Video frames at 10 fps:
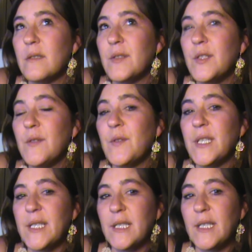to have
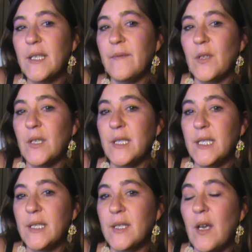recently converted
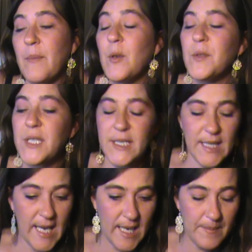to Islam, who just
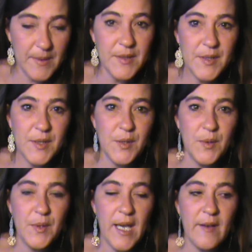happens
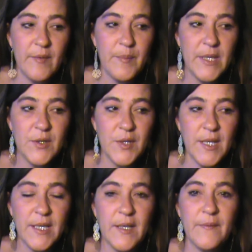to have been
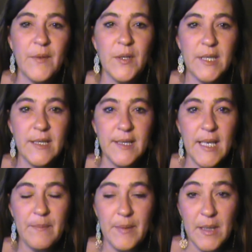trying to convert these
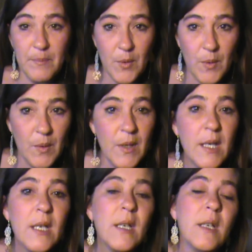same people
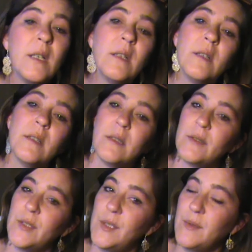
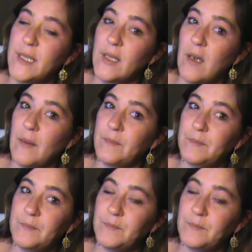to Islam,